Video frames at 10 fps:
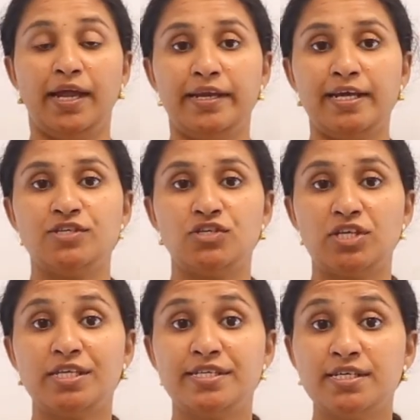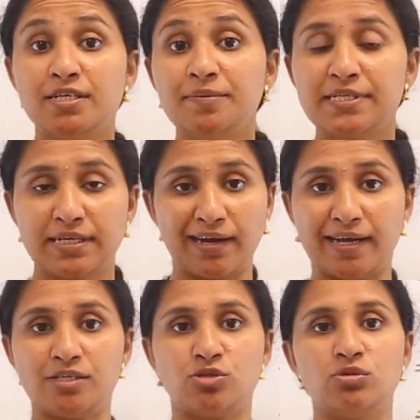Next is the terms
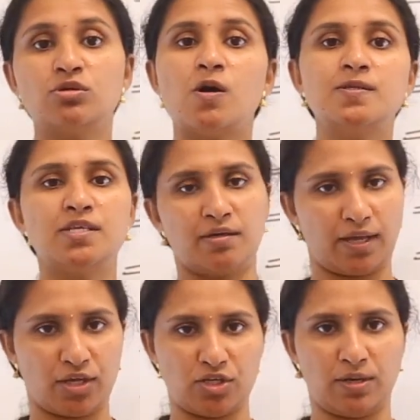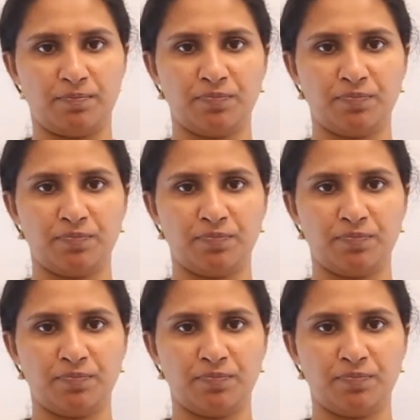related to concentration.